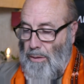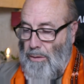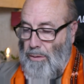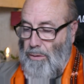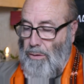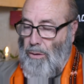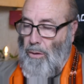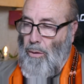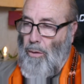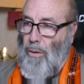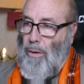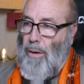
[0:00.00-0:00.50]

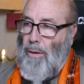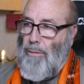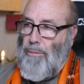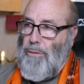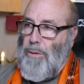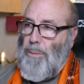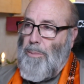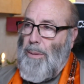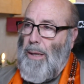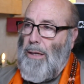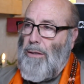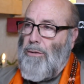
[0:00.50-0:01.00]
So I was
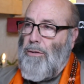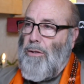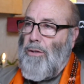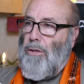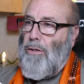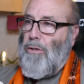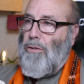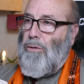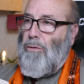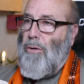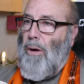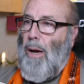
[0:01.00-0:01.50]
about to
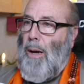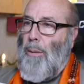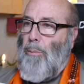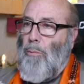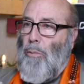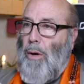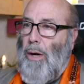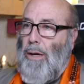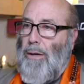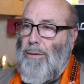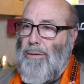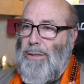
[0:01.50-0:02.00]
describe
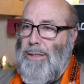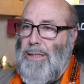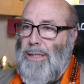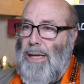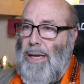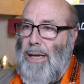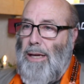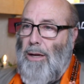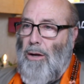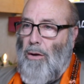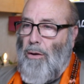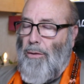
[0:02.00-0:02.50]
why he's
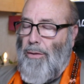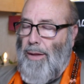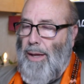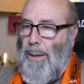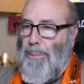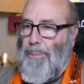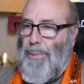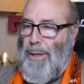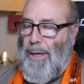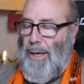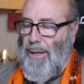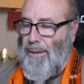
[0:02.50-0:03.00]
saying all
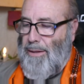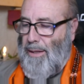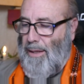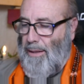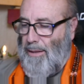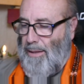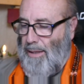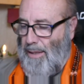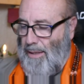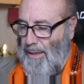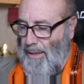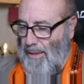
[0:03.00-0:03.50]
that, but I think
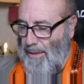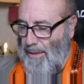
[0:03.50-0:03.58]
that he